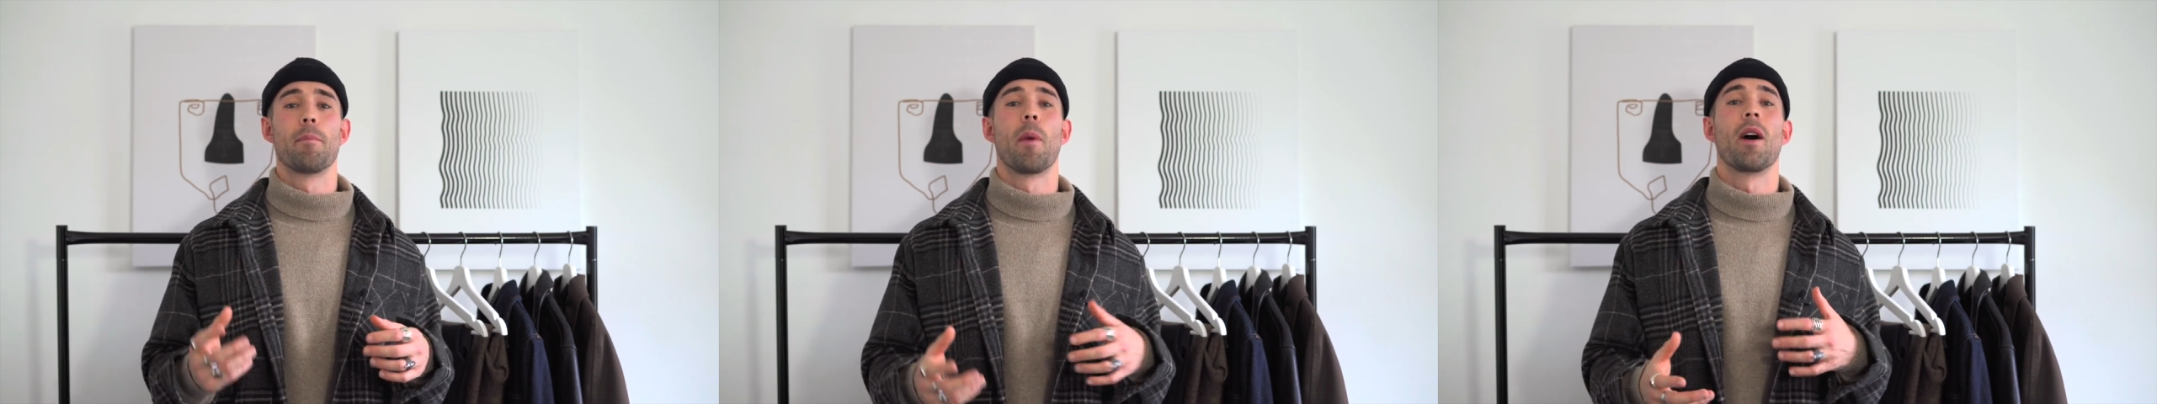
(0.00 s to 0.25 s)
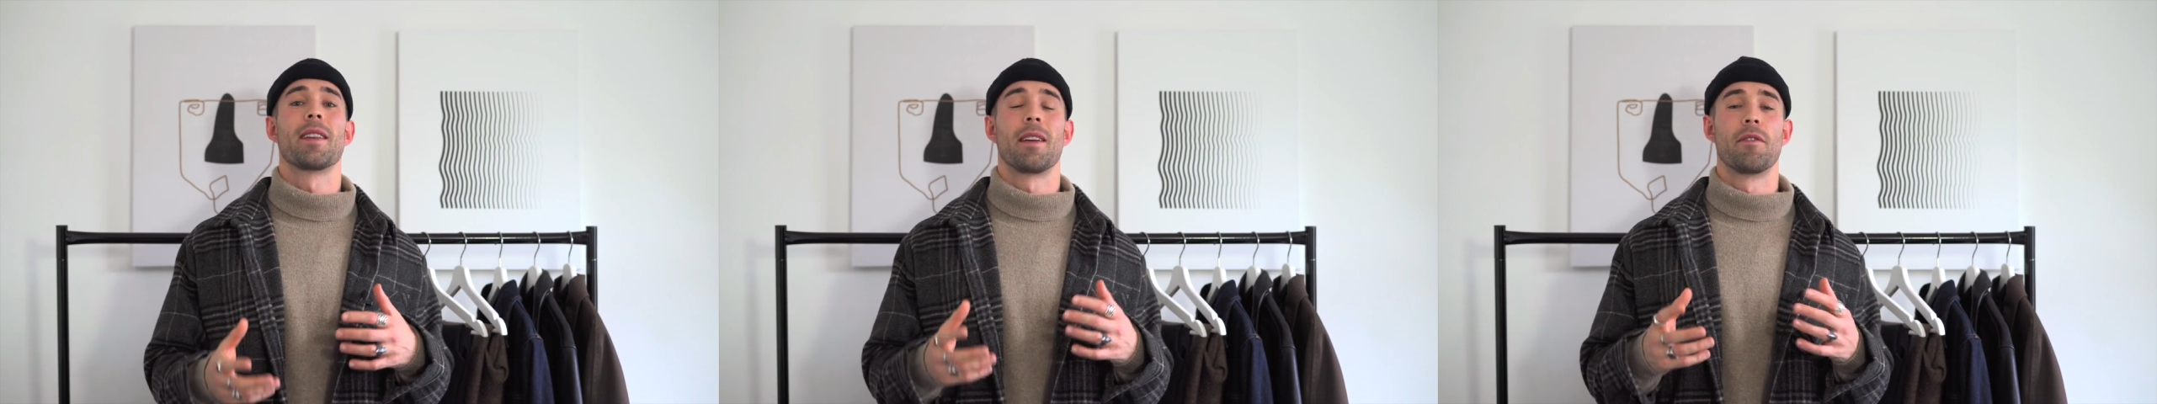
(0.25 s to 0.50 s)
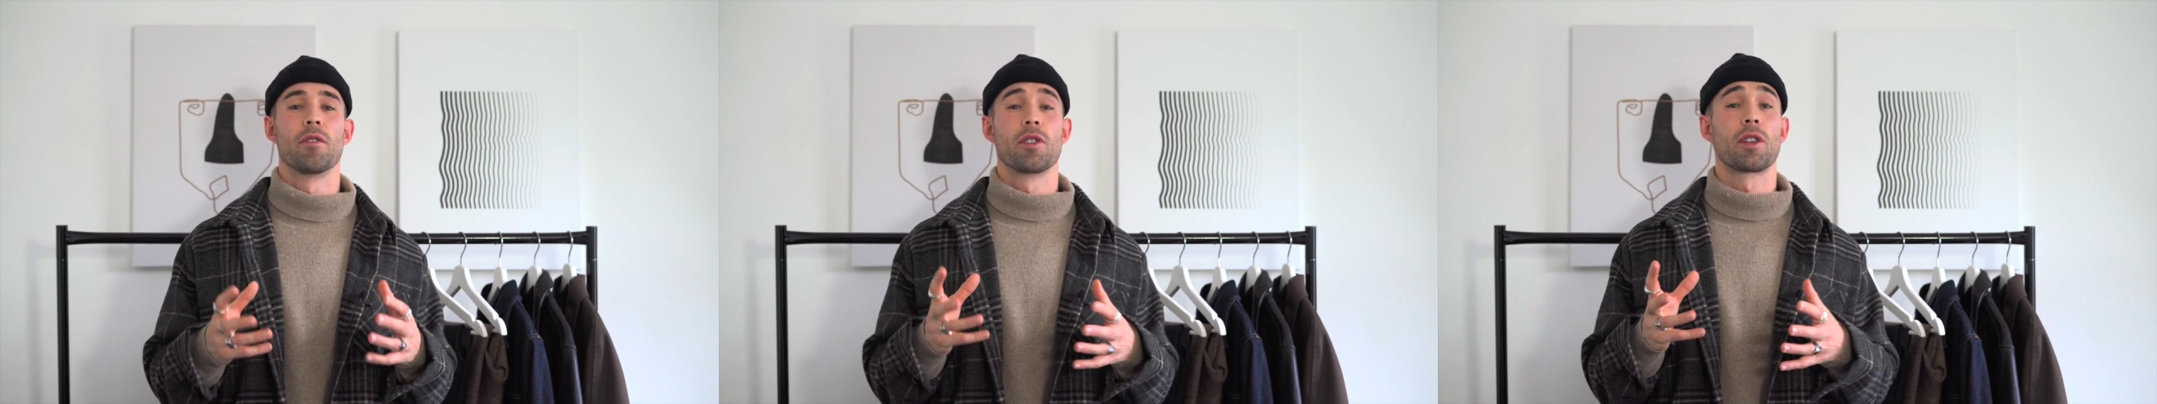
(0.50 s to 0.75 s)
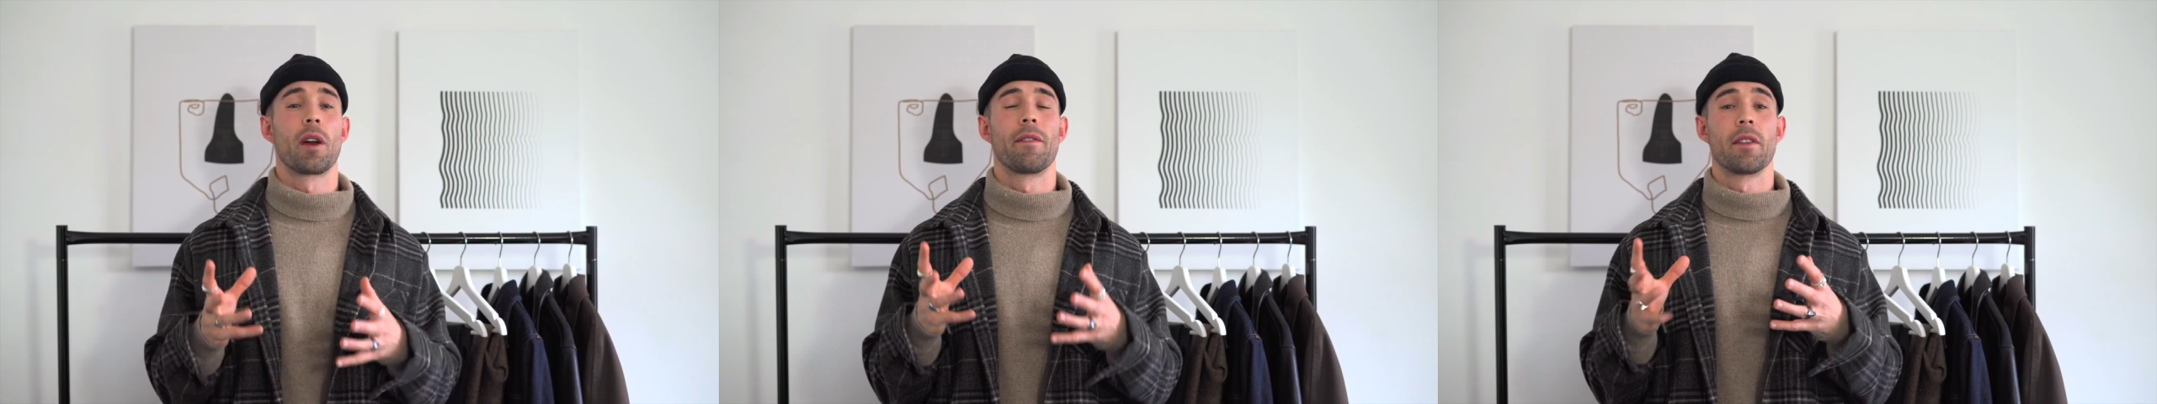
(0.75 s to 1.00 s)
but if you're
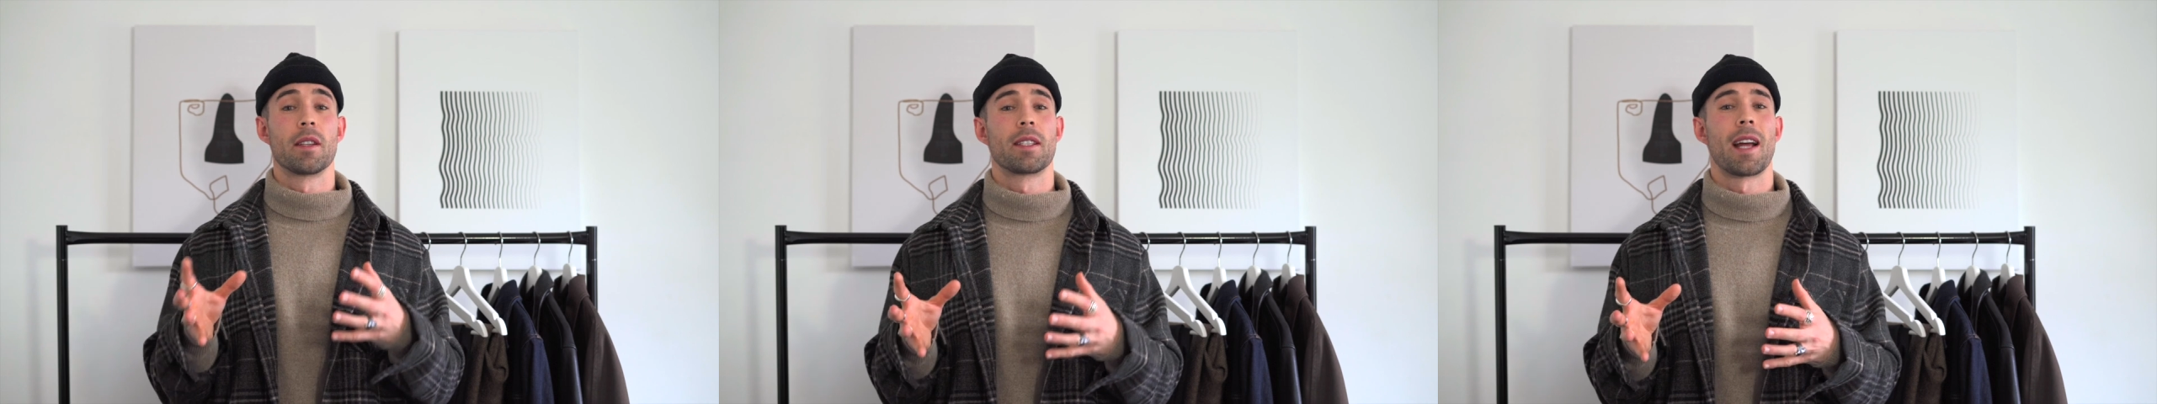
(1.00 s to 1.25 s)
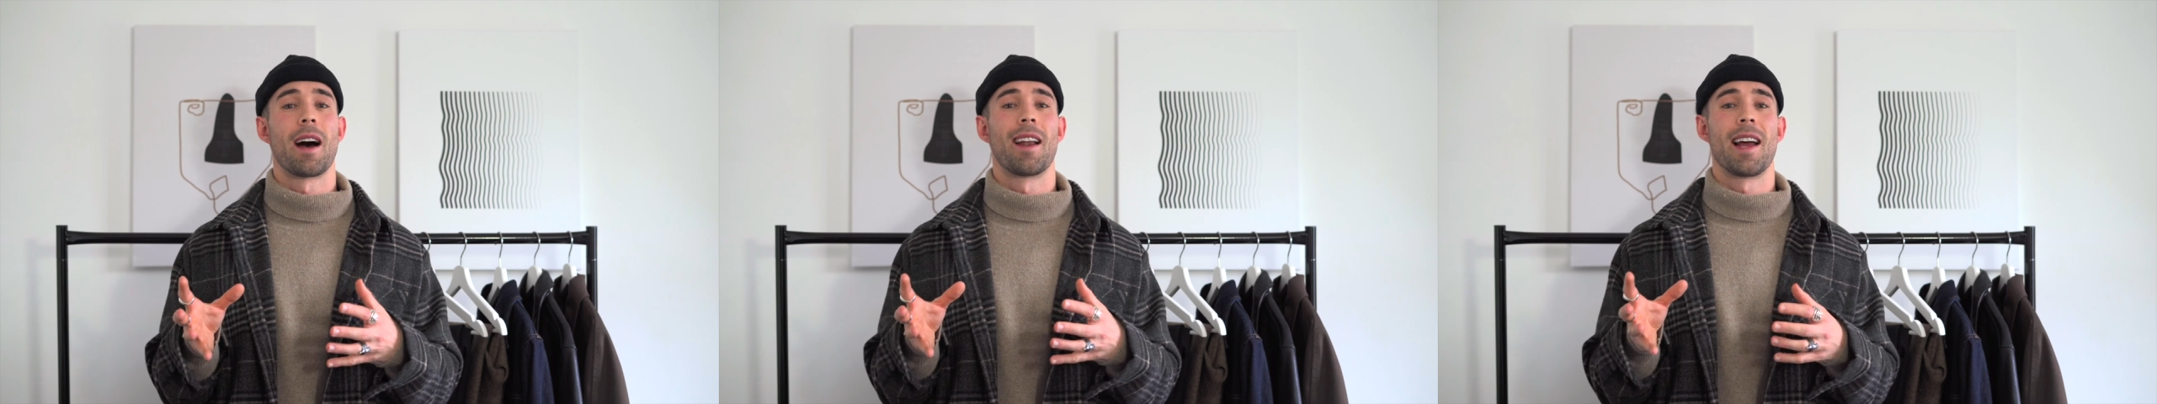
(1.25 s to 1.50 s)
just going for the style